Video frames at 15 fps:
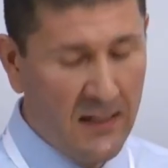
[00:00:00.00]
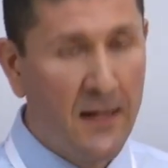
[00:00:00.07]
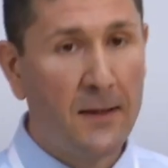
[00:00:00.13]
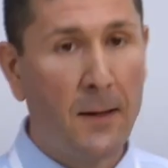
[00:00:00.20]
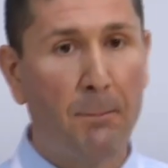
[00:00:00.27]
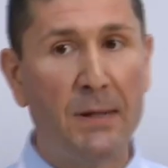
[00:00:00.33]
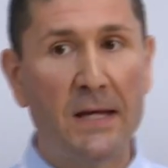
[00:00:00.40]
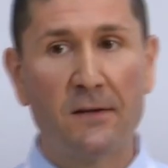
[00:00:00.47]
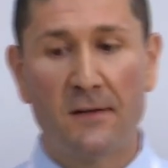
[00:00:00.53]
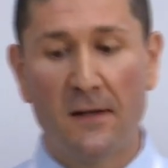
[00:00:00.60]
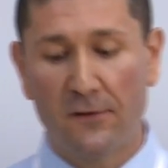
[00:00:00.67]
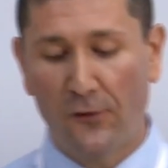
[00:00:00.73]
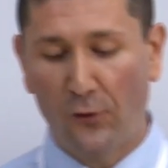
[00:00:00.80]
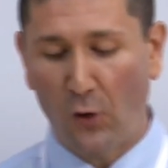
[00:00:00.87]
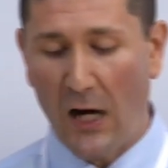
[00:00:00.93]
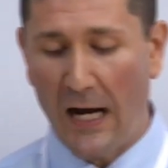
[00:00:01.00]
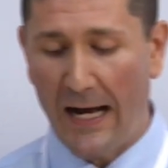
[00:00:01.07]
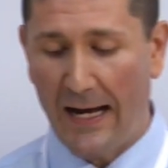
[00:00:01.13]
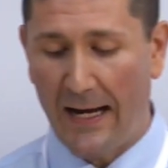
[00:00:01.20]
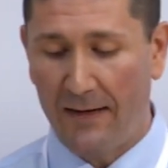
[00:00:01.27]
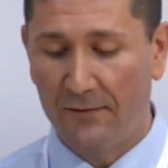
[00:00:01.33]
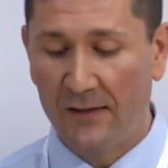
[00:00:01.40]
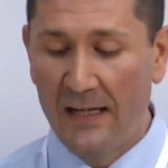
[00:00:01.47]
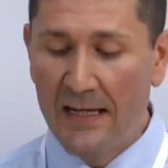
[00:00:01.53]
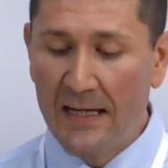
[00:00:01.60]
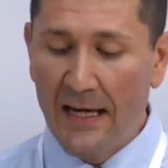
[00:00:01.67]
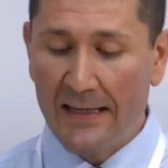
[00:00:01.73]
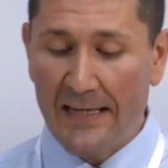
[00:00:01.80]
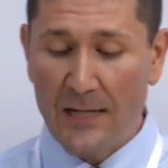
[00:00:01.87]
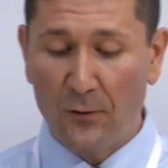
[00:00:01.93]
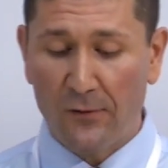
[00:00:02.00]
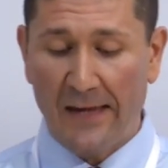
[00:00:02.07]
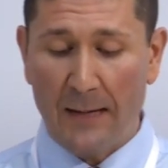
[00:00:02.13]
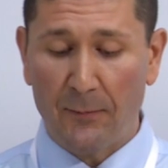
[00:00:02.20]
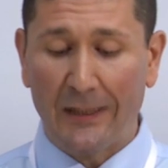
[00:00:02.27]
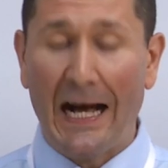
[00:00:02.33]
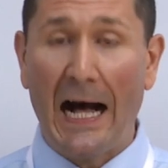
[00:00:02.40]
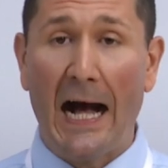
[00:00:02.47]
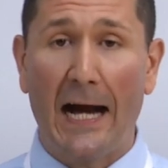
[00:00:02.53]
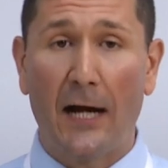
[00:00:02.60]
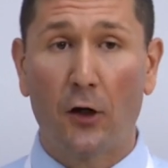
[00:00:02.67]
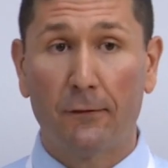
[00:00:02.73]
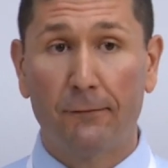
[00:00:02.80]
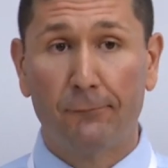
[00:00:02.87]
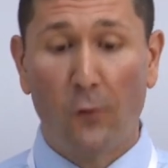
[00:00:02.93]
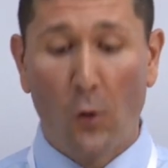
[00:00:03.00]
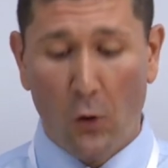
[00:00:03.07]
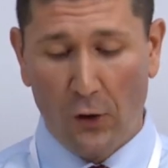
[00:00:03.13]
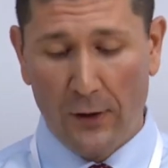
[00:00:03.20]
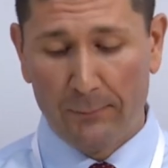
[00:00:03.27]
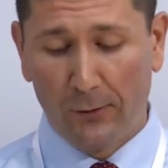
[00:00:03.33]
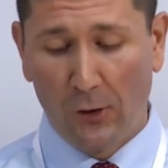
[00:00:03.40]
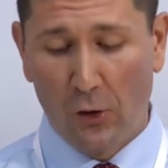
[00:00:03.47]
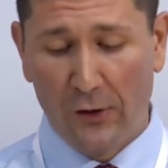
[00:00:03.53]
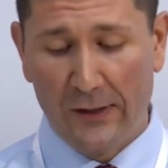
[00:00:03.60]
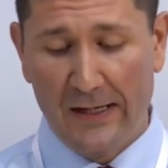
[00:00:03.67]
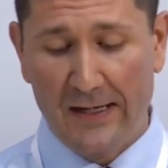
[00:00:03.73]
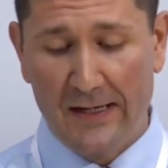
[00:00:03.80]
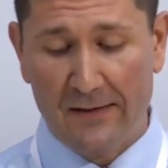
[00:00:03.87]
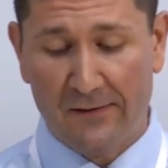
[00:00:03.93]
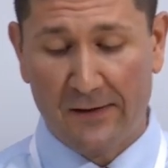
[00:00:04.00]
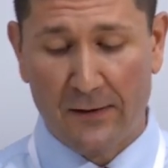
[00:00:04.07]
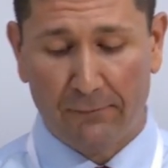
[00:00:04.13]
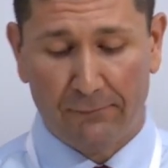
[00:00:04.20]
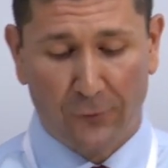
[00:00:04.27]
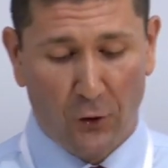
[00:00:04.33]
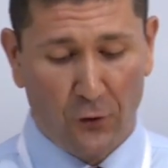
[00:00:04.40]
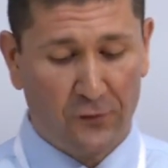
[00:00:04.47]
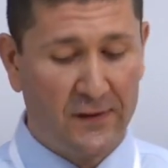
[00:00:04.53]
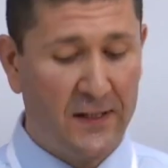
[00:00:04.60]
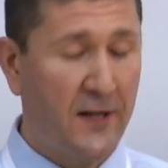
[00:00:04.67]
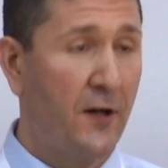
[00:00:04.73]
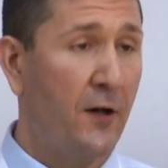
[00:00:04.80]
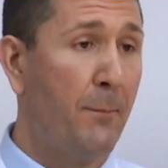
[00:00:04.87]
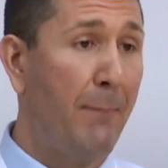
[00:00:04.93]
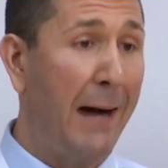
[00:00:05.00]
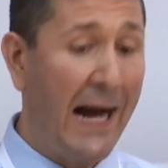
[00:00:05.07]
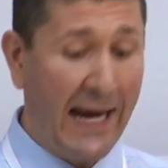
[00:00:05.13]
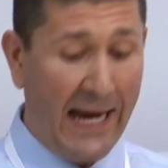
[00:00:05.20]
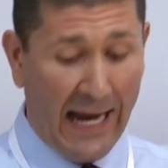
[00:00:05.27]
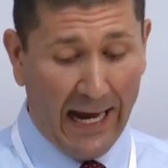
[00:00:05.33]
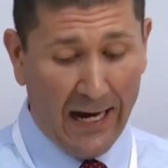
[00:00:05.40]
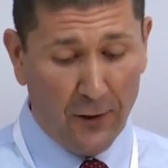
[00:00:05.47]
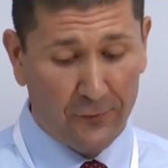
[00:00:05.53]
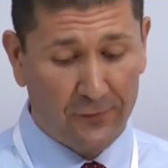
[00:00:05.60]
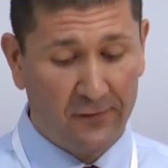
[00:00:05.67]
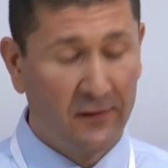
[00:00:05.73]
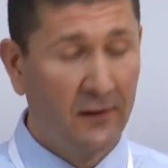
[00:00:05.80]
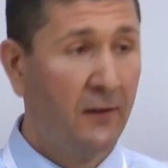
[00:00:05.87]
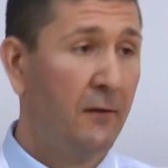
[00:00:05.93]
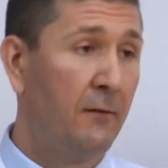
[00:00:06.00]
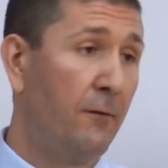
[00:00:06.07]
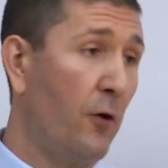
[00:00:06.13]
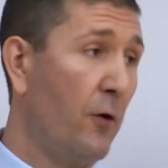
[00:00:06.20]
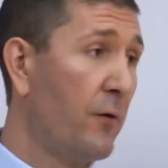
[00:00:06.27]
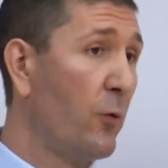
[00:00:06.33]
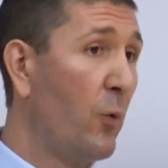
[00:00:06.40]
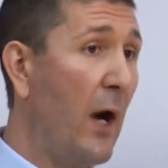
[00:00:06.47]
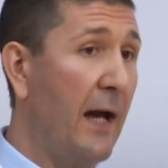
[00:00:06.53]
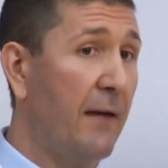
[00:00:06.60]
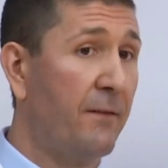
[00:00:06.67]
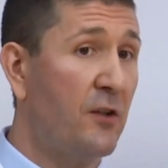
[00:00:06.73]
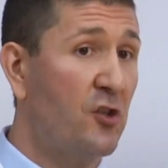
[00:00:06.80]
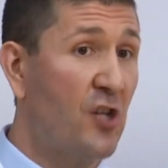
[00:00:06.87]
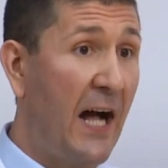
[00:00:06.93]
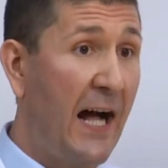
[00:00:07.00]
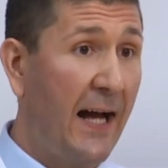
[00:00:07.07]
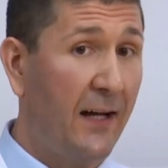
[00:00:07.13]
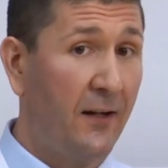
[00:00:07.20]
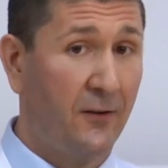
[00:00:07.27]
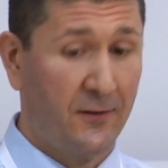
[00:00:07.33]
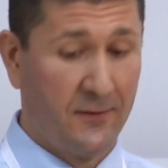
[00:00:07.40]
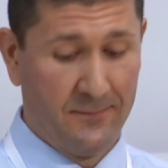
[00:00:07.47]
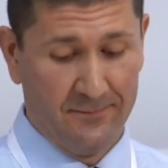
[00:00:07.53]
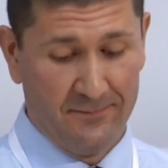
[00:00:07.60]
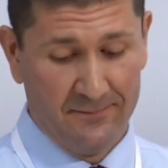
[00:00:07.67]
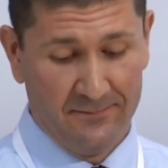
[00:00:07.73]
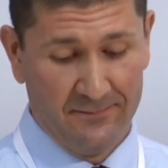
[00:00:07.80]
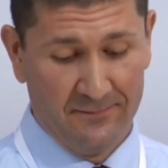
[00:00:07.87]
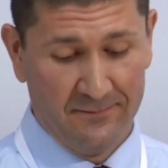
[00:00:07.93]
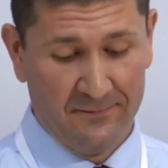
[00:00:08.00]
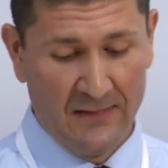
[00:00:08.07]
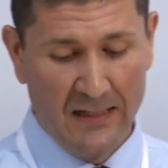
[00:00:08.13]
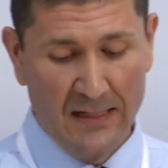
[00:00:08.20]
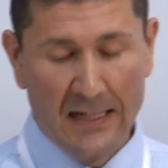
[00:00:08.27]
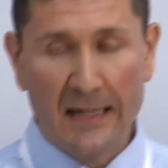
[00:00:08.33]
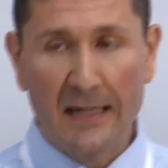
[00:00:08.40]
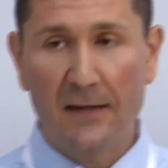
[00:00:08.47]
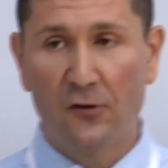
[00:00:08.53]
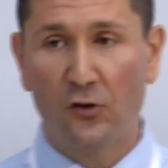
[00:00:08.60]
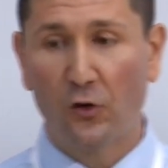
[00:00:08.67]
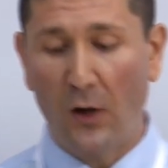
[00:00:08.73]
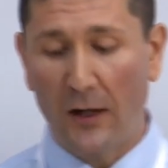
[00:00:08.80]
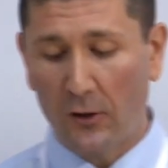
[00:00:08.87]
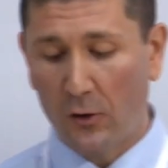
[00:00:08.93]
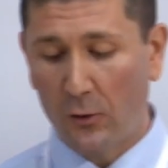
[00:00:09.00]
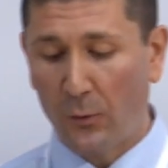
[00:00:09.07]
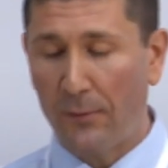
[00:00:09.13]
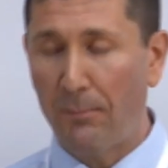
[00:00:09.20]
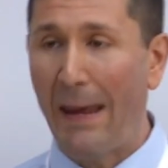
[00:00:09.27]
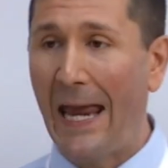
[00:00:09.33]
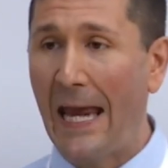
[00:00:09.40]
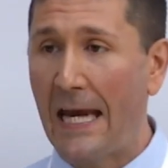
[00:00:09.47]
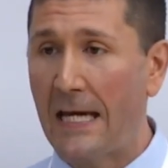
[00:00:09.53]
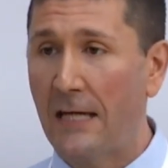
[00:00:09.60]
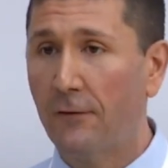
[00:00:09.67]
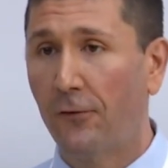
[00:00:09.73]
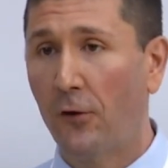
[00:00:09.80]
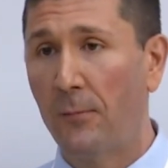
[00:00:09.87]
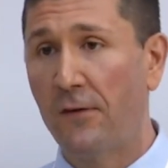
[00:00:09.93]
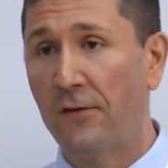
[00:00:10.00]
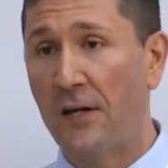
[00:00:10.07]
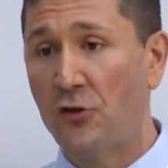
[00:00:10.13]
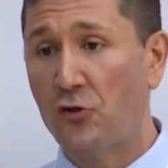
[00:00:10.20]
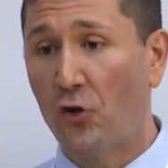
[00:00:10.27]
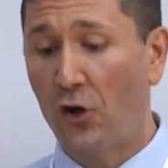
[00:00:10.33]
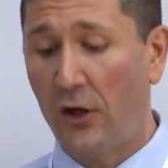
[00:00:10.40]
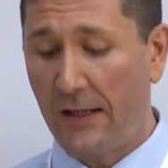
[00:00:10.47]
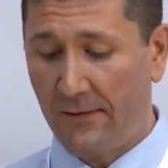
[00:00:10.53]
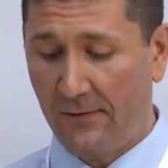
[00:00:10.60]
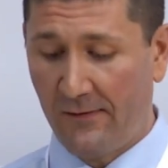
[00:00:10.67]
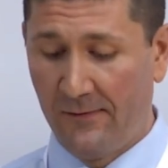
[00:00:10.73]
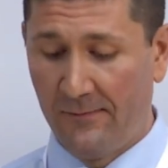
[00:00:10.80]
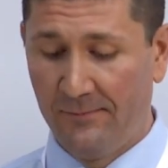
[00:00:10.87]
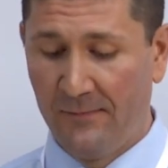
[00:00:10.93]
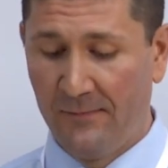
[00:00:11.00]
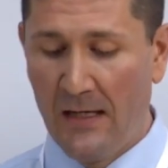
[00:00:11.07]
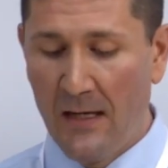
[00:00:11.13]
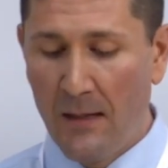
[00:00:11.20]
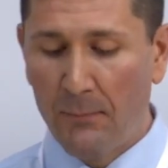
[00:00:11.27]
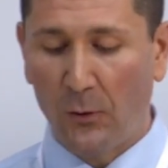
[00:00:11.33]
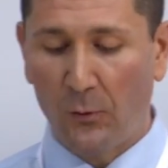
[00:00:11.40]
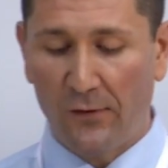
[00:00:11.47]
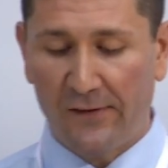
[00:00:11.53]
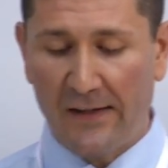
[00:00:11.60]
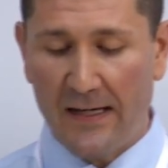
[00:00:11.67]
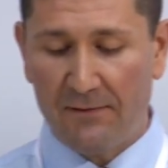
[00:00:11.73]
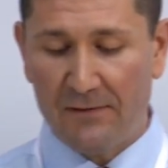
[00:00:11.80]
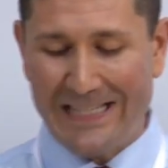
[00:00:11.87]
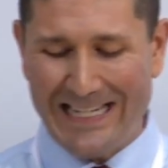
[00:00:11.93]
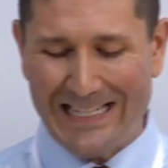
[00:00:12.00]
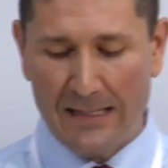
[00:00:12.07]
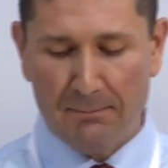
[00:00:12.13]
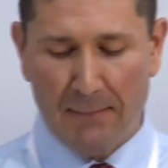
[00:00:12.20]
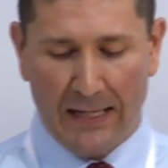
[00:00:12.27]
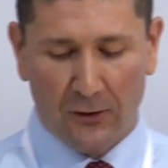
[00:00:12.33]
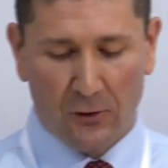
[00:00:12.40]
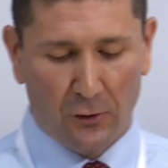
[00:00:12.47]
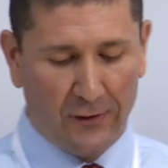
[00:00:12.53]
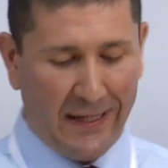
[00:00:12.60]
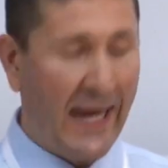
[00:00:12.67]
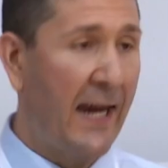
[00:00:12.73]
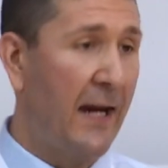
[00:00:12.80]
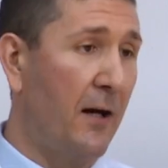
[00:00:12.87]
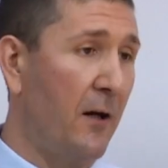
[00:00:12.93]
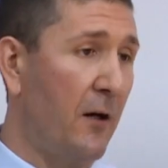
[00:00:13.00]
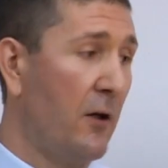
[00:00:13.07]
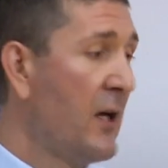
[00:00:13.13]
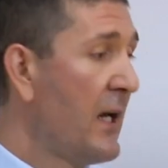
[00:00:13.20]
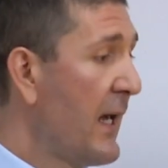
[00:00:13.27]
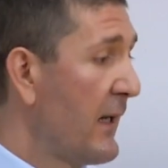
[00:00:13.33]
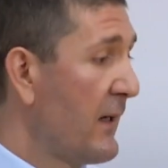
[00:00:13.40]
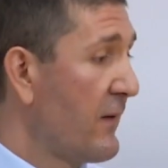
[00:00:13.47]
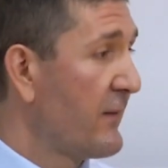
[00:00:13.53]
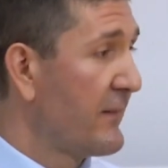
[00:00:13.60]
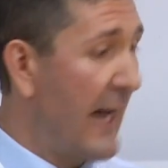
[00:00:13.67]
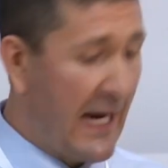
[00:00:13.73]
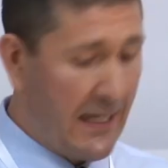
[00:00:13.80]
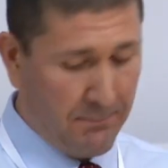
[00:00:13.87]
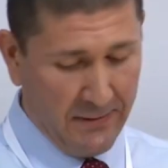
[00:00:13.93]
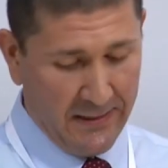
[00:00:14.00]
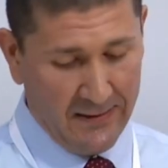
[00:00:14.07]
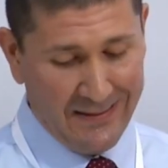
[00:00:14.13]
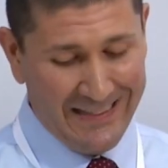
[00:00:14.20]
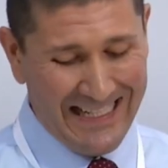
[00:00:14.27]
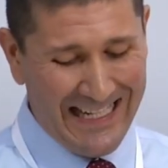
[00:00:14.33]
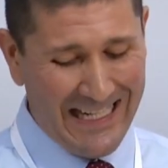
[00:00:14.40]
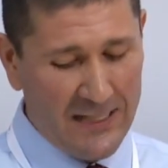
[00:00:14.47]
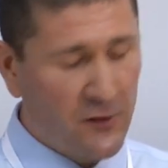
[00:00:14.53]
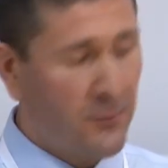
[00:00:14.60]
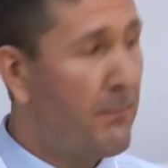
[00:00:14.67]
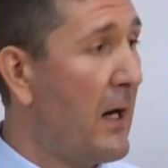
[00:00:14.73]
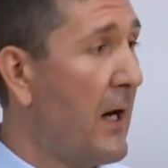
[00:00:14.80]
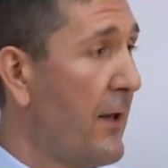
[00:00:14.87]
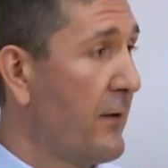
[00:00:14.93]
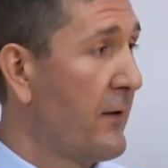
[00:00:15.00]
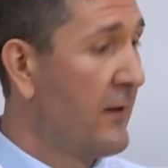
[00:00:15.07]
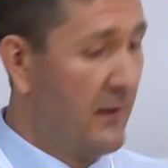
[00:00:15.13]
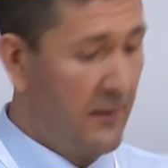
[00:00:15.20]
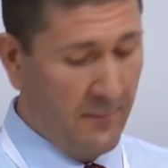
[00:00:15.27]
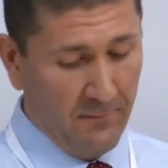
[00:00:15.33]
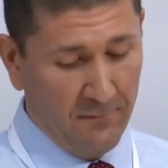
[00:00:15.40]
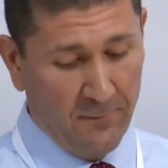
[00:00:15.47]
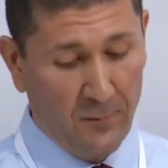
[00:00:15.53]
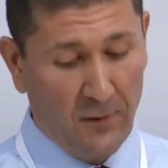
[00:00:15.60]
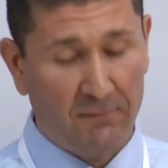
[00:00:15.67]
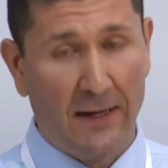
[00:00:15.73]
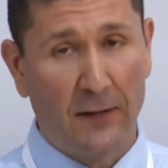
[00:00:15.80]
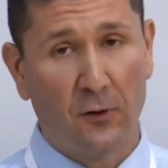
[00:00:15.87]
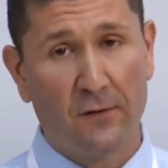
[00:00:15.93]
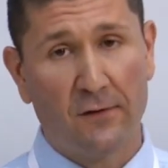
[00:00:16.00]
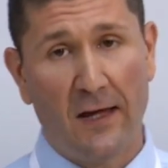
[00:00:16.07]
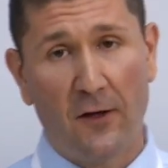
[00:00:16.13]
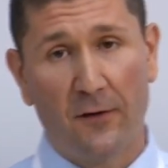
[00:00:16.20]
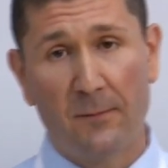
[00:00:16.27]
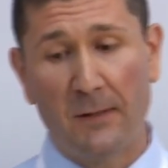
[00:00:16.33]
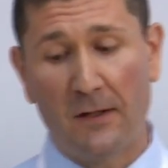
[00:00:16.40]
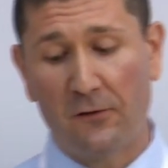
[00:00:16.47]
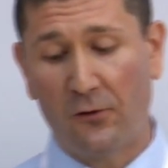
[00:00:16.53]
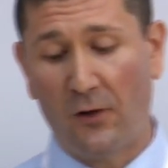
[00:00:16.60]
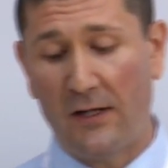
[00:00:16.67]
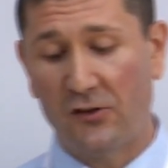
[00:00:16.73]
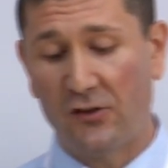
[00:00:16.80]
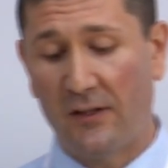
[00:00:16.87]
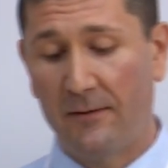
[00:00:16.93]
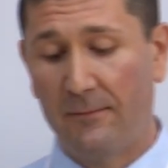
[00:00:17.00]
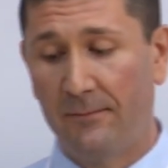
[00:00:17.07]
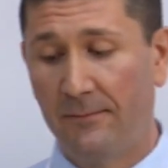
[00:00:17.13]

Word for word: The business thrived, and he was able to hire four employees in the first year and buy a house for his wife and child. He struggled with pain from his injuries, but received needed medical care and a stipend each month from the Veterans Health Administration.